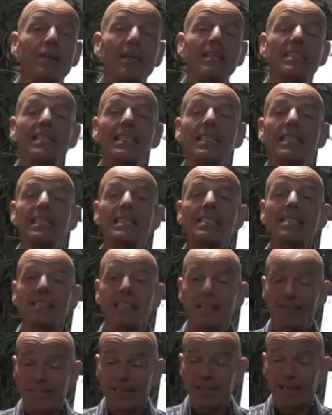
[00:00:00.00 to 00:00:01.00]

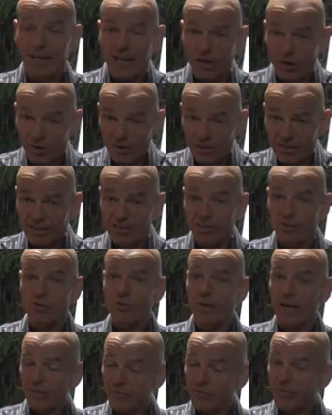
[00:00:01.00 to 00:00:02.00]
27 hours
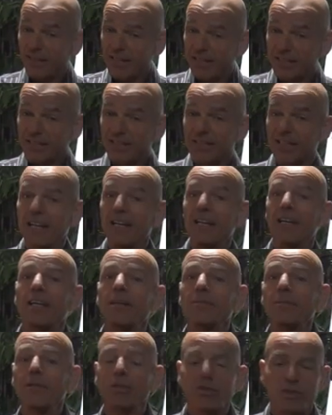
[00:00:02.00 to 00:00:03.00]
dry fast,
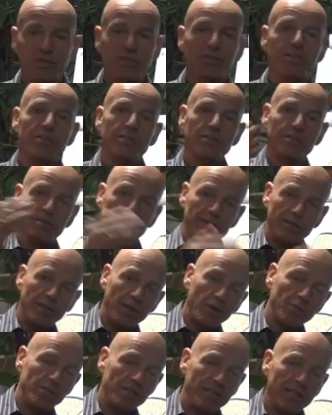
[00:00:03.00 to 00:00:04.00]
because
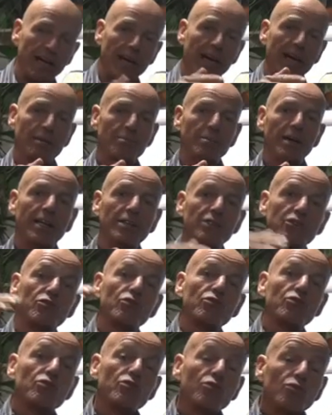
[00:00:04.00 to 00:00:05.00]
obviously I had my
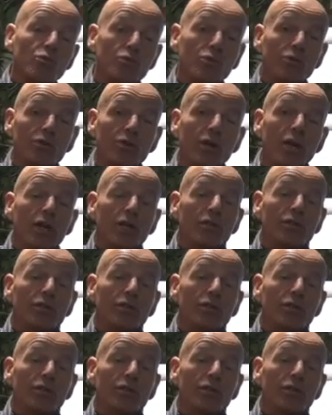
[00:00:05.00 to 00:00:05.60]
two